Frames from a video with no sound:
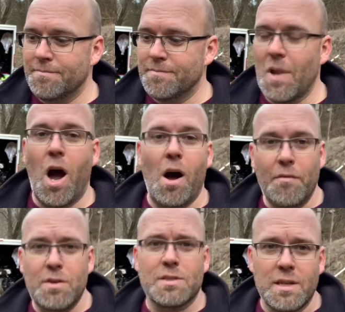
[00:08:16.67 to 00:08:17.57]

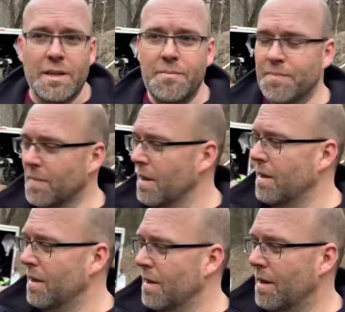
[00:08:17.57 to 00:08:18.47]
Obviously,
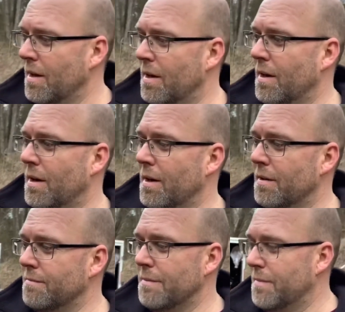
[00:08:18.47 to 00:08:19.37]

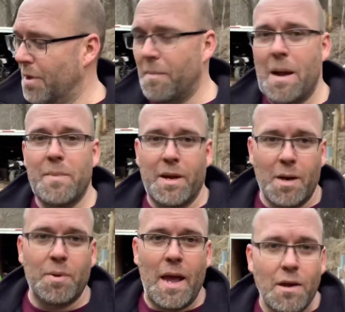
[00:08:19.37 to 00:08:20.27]
there might be a
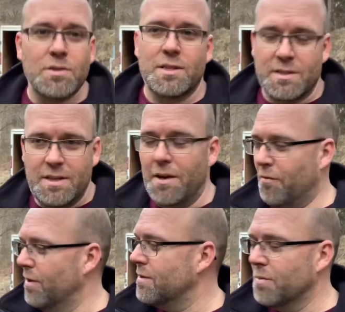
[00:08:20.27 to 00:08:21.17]
couple ounces
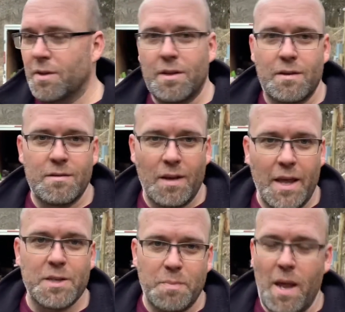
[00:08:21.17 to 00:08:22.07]
difference with the
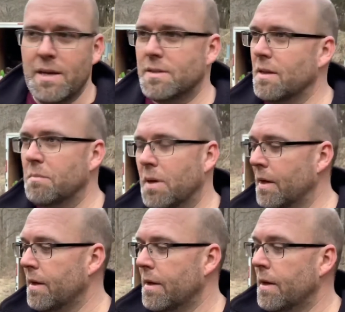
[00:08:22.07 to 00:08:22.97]
less plastic,
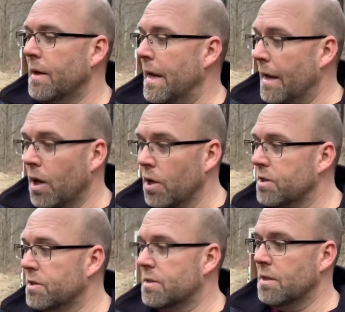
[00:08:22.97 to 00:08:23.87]
but it
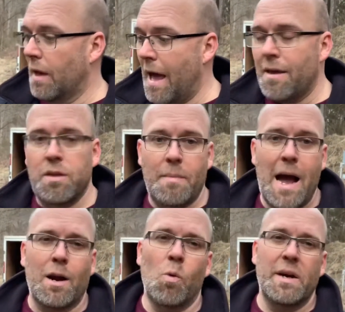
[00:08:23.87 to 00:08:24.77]
looks like the
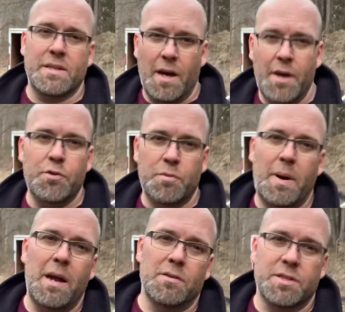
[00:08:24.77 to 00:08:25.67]
bike weighs 100
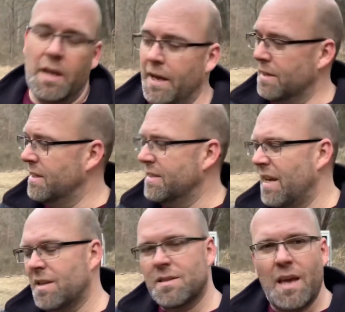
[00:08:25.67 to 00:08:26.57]
pounds less. It
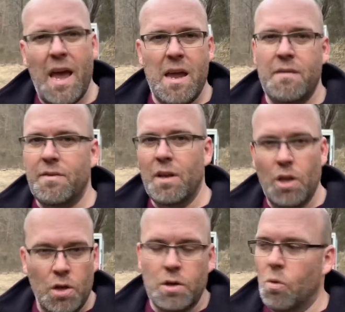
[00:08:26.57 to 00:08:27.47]
takes the heavy
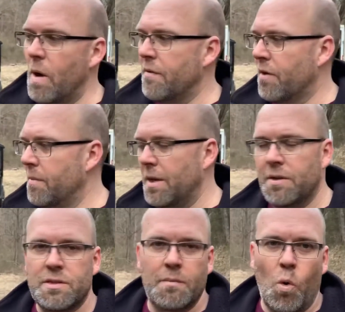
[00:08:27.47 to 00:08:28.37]
look away from it,
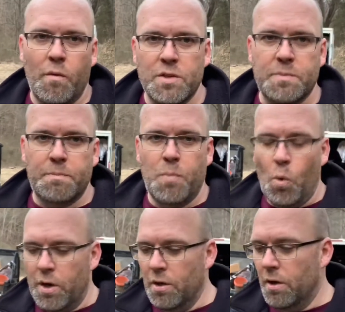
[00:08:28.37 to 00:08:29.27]
gives it more of a
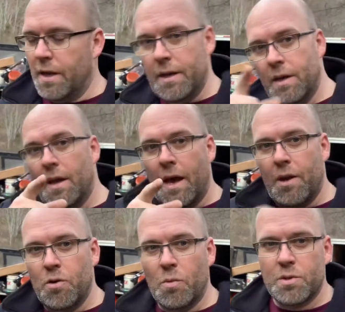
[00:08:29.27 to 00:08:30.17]
sporty look, and I
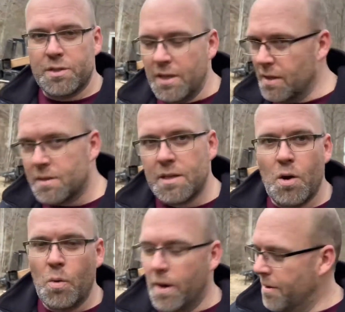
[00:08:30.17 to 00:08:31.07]
know you want to see it.
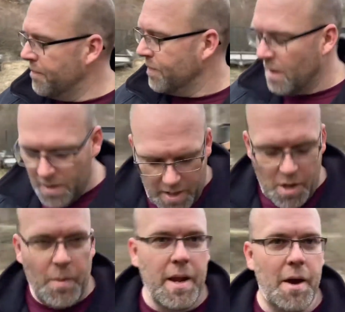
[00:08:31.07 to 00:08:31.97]
So
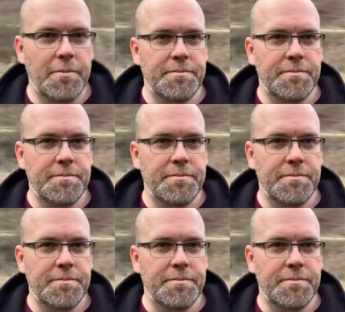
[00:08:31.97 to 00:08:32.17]
here we go.